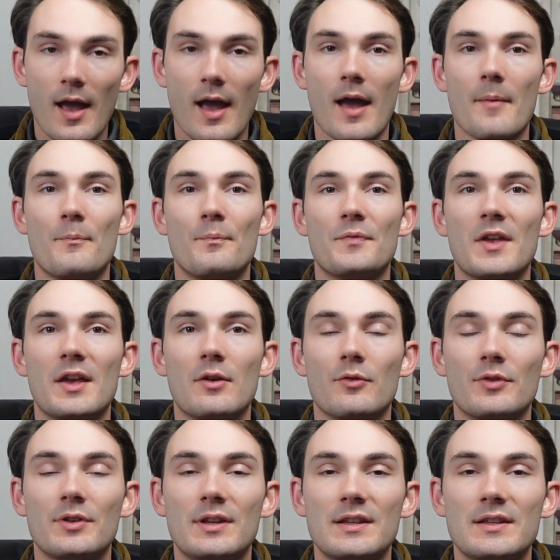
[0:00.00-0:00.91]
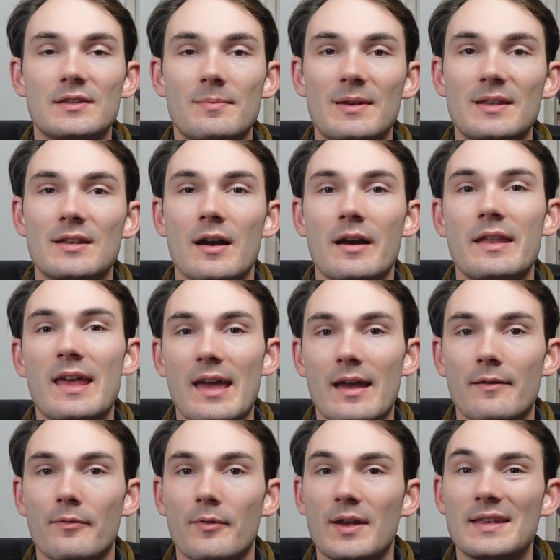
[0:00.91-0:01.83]
um, it only needs to be done
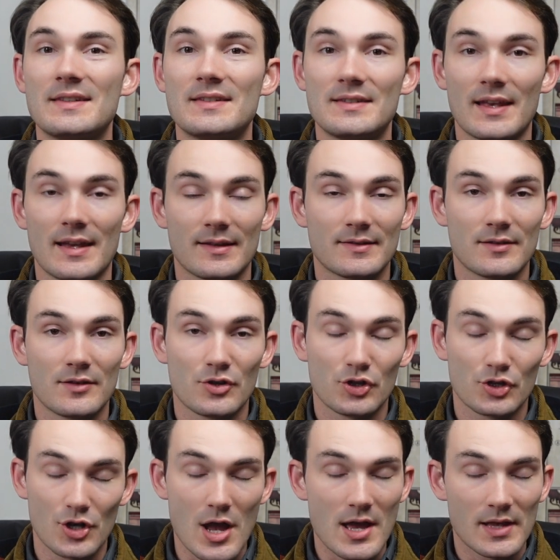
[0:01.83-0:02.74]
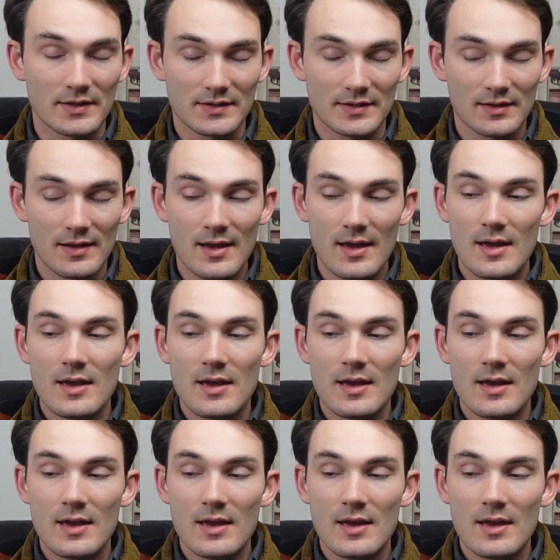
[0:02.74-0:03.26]
every six shots.